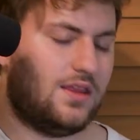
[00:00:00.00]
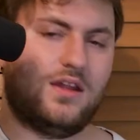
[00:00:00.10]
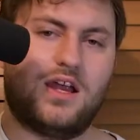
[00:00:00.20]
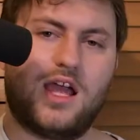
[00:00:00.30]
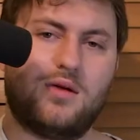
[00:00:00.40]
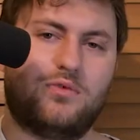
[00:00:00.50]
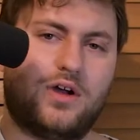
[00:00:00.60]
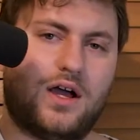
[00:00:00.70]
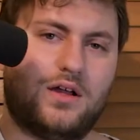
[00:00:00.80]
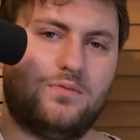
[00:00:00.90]
then hammer
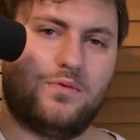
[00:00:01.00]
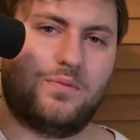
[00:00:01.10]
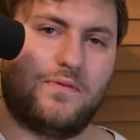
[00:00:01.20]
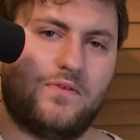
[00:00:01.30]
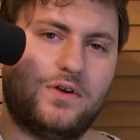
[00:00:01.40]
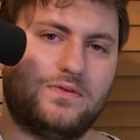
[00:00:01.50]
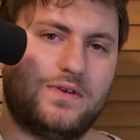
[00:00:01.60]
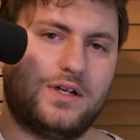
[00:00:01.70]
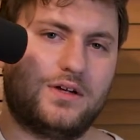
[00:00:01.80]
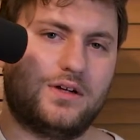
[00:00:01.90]
on with my 1st
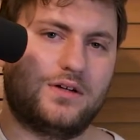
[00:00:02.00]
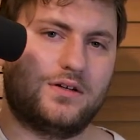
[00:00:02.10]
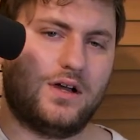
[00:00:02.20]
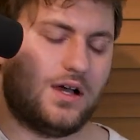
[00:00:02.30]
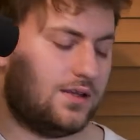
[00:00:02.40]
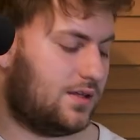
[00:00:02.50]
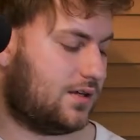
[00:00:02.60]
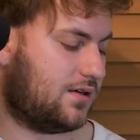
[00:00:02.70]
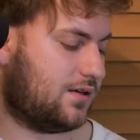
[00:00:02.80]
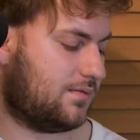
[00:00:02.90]
finger on
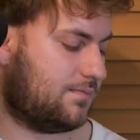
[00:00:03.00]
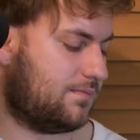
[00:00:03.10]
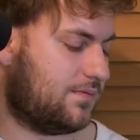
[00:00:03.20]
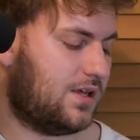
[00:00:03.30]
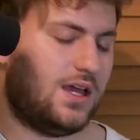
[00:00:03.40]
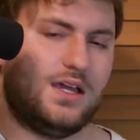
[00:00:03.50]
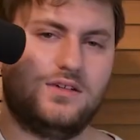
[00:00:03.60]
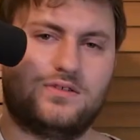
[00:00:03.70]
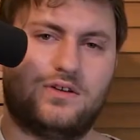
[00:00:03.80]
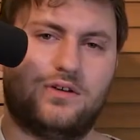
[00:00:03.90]
that A
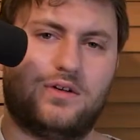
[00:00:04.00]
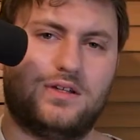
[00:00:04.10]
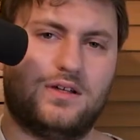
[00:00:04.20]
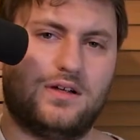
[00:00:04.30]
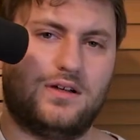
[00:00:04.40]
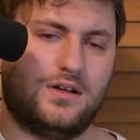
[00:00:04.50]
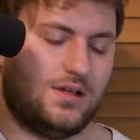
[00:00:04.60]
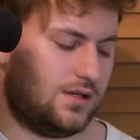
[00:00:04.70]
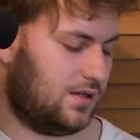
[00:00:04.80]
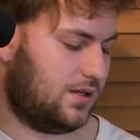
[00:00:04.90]
string right there.
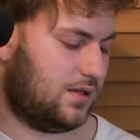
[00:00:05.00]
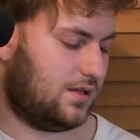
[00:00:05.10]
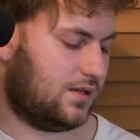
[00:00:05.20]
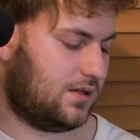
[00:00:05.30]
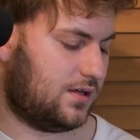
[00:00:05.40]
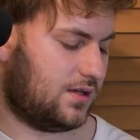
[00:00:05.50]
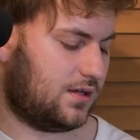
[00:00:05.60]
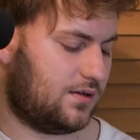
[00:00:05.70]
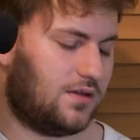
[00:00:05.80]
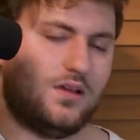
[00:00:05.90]

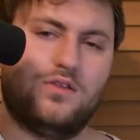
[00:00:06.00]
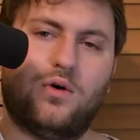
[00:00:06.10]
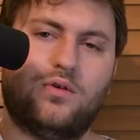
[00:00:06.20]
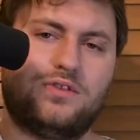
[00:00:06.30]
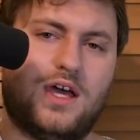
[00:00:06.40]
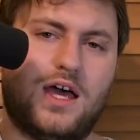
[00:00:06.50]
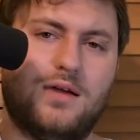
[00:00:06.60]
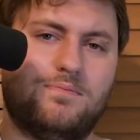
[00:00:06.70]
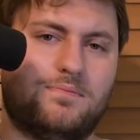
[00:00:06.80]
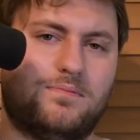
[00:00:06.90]
And the whole
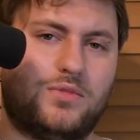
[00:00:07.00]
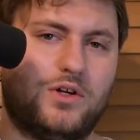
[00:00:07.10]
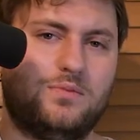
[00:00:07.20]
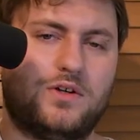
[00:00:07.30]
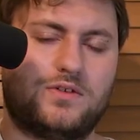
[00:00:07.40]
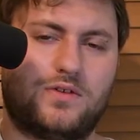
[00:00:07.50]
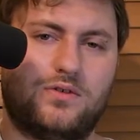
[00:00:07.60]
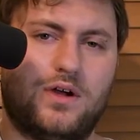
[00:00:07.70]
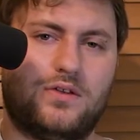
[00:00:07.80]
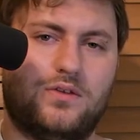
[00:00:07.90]
time, pretty much
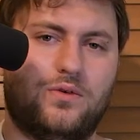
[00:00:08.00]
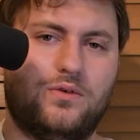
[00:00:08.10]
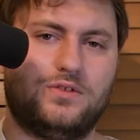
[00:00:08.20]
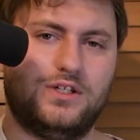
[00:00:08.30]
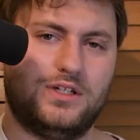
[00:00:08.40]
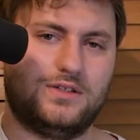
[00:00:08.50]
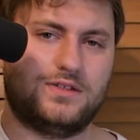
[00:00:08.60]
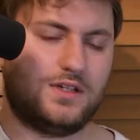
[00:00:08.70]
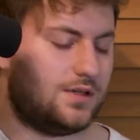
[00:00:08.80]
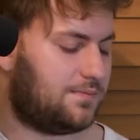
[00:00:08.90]
throughout the whole G and
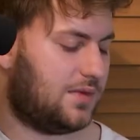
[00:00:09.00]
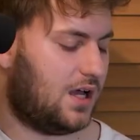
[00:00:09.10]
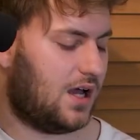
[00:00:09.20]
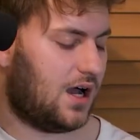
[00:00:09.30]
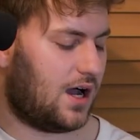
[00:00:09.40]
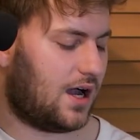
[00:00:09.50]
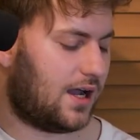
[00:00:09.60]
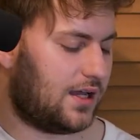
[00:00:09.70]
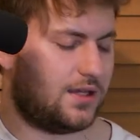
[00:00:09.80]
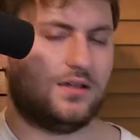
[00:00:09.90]
C,
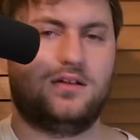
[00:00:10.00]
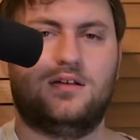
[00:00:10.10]
and